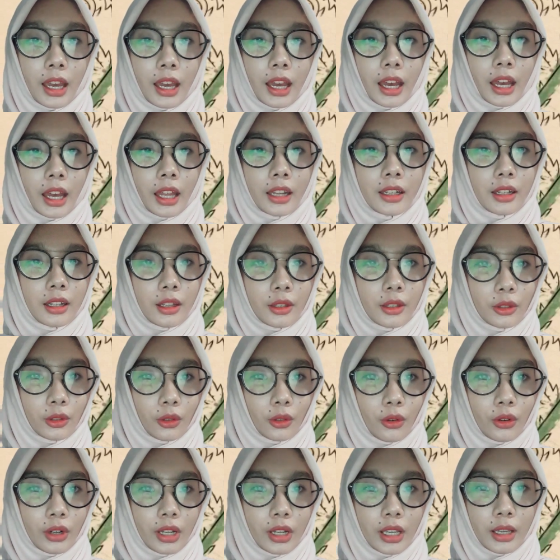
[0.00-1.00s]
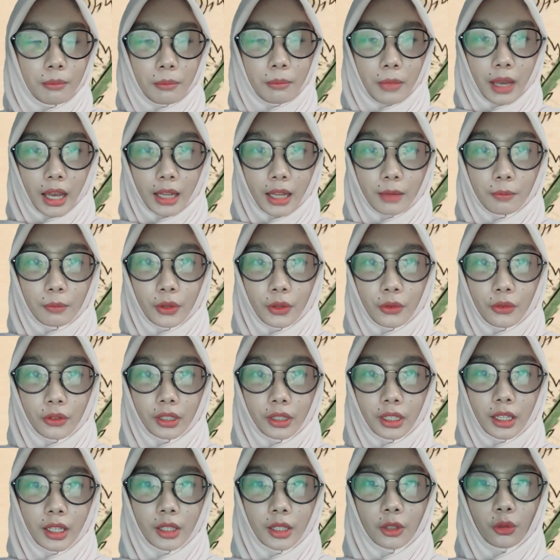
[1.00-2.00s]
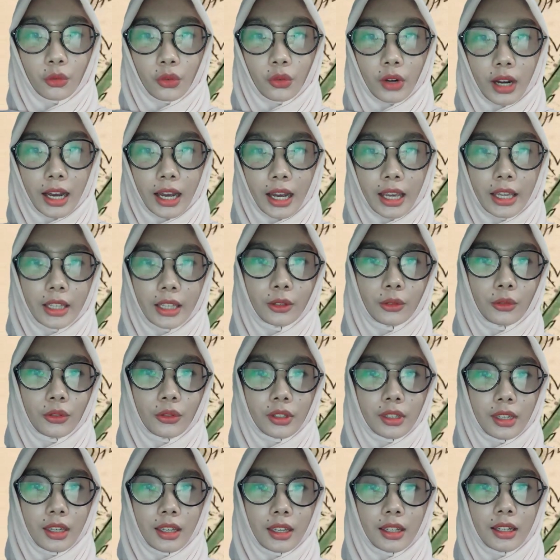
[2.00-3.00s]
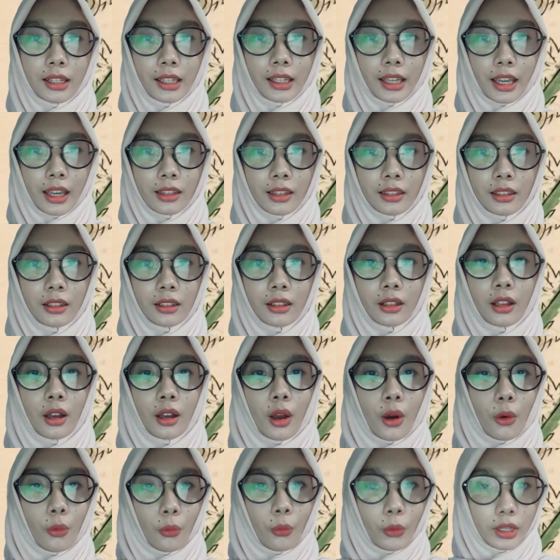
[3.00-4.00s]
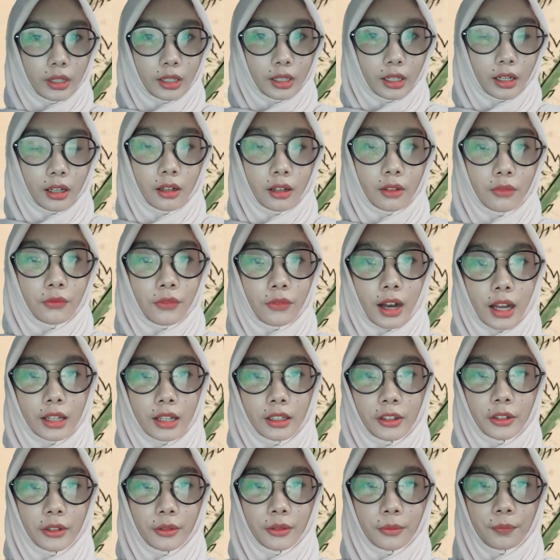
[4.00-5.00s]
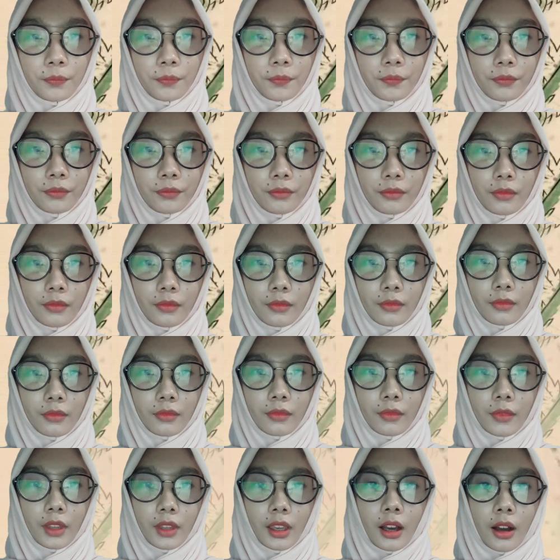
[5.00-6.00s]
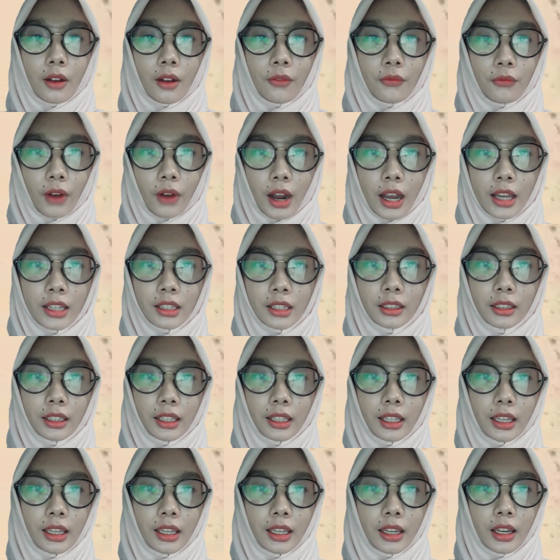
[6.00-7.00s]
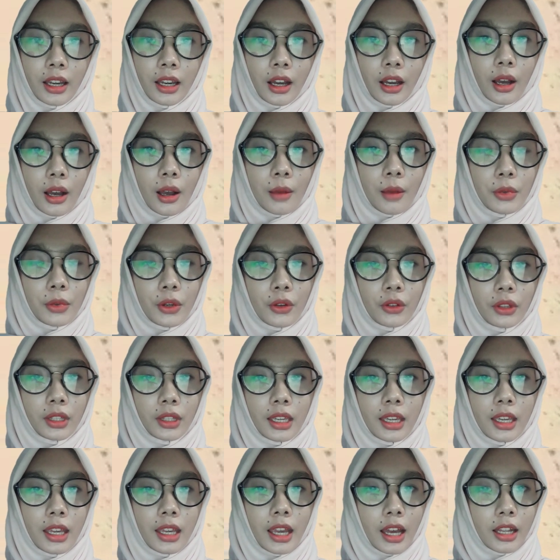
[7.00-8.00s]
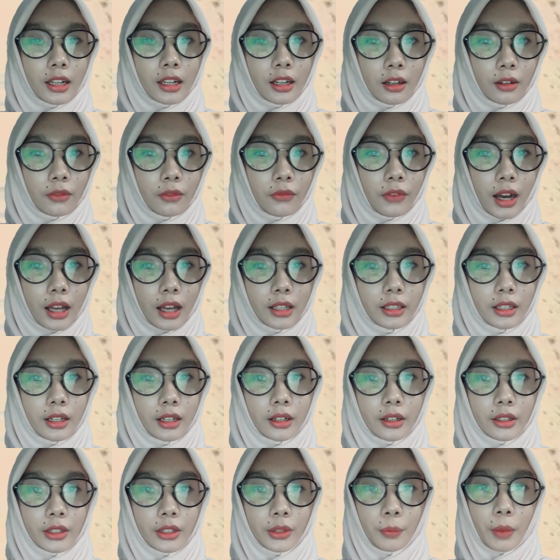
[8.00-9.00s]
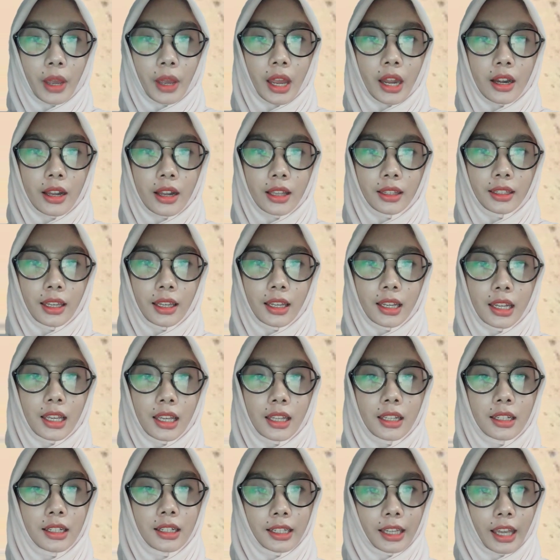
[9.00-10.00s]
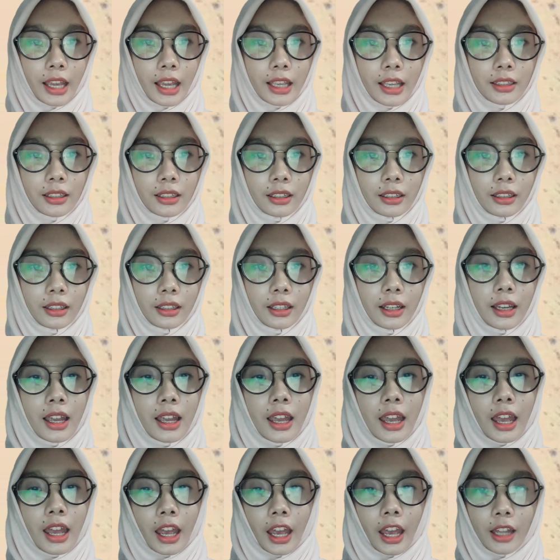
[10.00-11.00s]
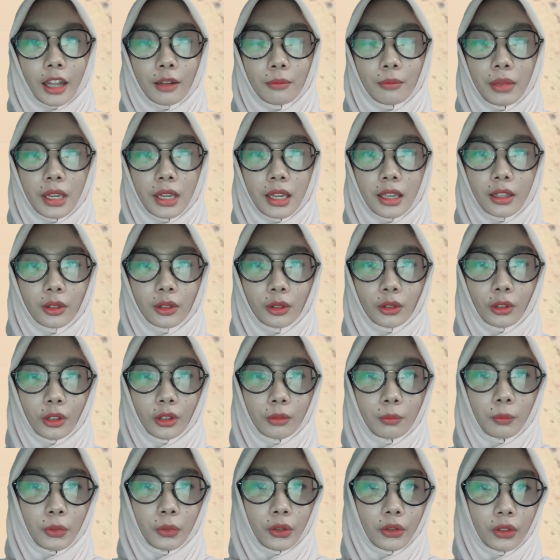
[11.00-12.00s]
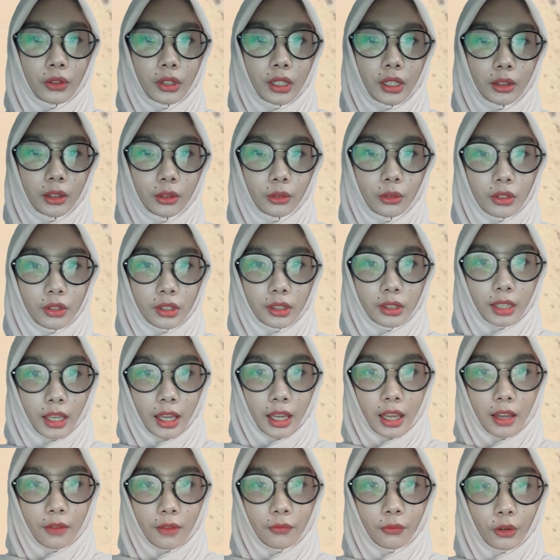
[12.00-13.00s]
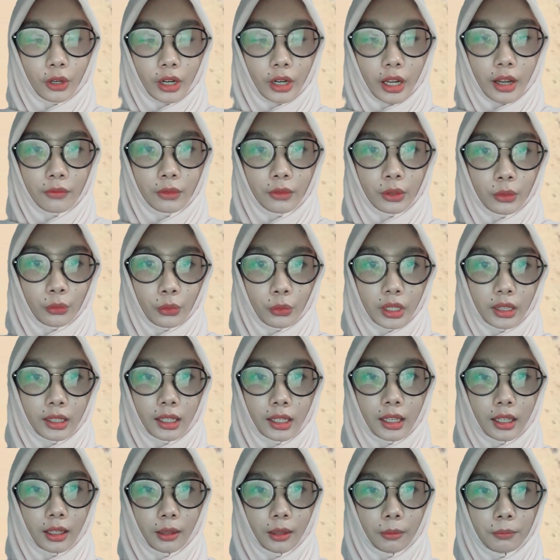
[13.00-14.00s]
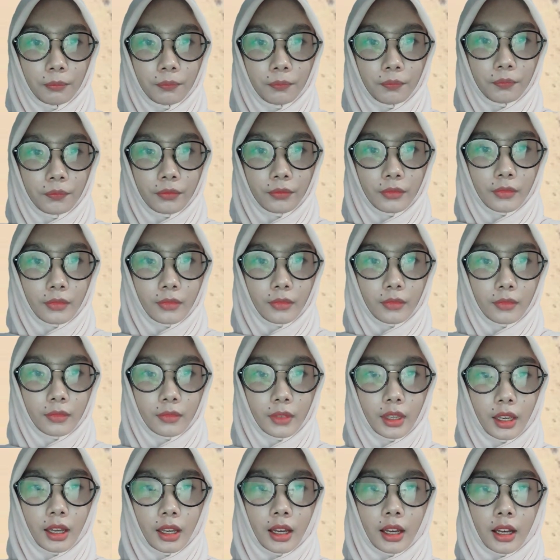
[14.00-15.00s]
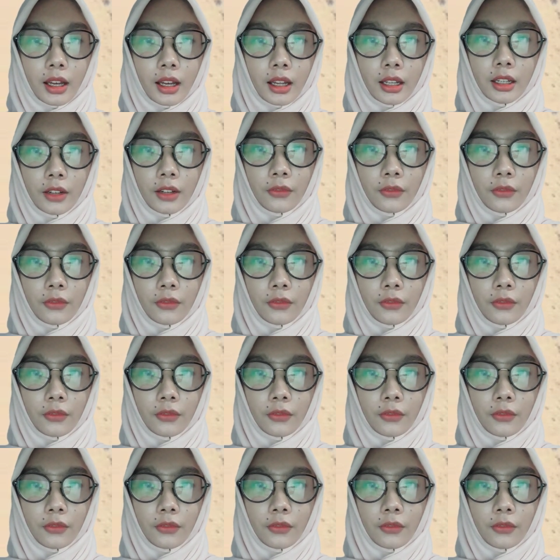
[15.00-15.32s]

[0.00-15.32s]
and the story made Beauty try to see the castle with her father. Finally, Beauty and her father spirited in the castle, and Beast told Beauty to stay forever with him. The